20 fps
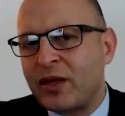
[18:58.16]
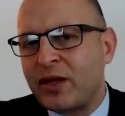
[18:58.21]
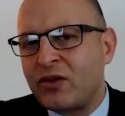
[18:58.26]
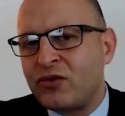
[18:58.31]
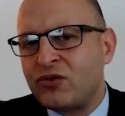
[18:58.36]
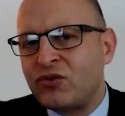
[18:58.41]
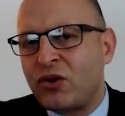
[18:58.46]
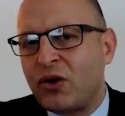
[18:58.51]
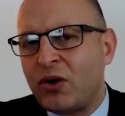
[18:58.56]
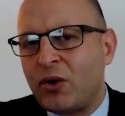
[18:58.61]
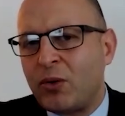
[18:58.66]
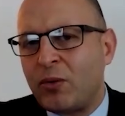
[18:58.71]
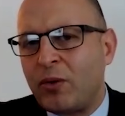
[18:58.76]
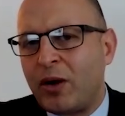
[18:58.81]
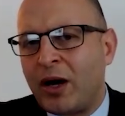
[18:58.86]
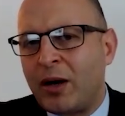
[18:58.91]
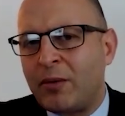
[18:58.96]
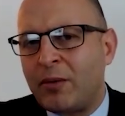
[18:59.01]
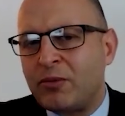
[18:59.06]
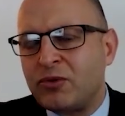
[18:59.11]

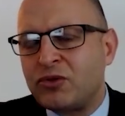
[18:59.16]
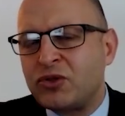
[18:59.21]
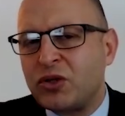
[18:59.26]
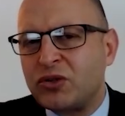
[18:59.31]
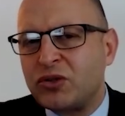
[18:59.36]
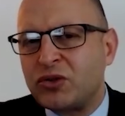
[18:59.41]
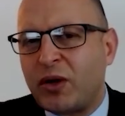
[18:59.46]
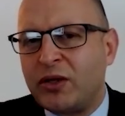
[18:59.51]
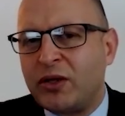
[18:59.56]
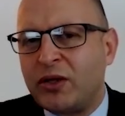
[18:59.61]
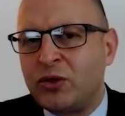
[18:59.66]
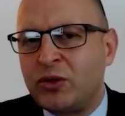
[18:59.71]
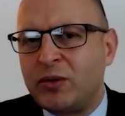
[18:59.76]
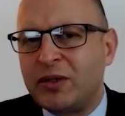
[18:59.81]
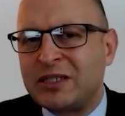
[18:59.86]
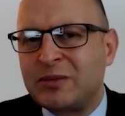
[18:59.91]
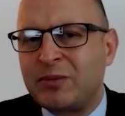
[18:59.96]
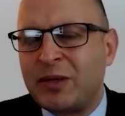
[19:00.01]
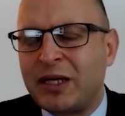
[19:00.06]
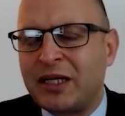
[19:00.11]
So I do
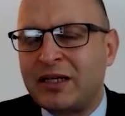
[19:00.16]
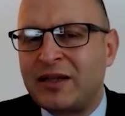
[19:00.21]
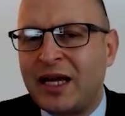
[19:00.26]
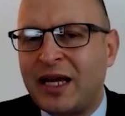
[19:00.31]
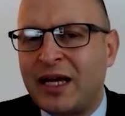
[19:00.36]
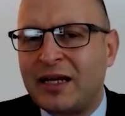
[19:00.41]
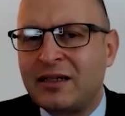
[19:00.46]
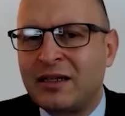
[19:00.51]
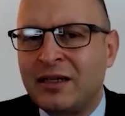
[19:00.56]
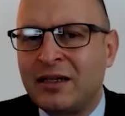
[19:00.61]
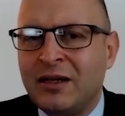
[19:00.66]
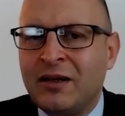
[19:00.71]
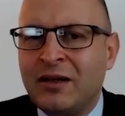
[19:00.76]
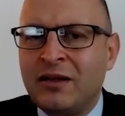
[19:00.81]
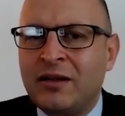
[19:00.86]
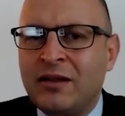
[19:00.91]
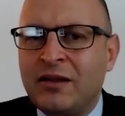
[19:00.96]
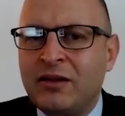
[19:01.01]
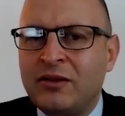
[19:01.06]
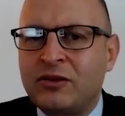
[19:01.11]
expect that
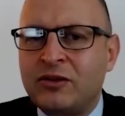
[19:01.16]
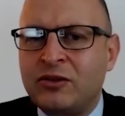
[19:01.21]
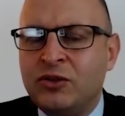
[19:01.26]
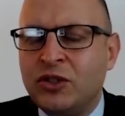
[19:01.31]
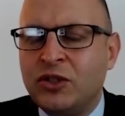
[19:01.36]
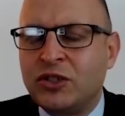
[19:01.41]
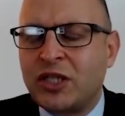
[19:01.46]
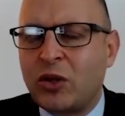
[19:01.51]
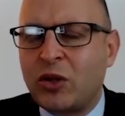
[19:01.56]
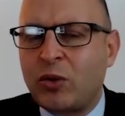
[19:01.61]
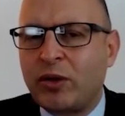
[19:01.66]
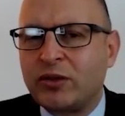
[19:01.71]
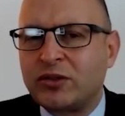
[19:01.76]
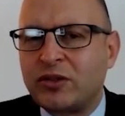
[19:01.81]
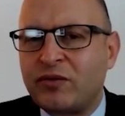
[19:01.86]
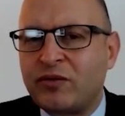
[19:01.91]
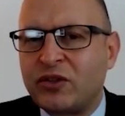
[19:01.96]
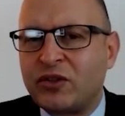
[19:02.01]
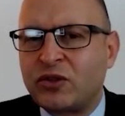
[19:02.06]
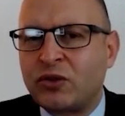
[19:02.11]
New South
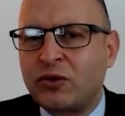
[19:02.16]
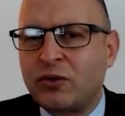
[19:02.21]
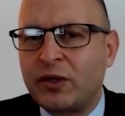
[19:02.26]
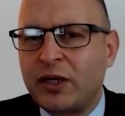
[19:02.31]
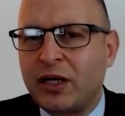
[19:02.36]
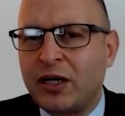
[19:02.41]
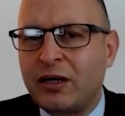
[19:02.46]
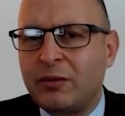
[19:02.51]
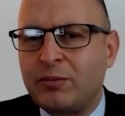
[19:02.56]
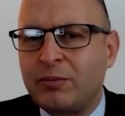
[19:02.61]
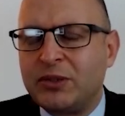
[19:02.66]
Wales and Victoria,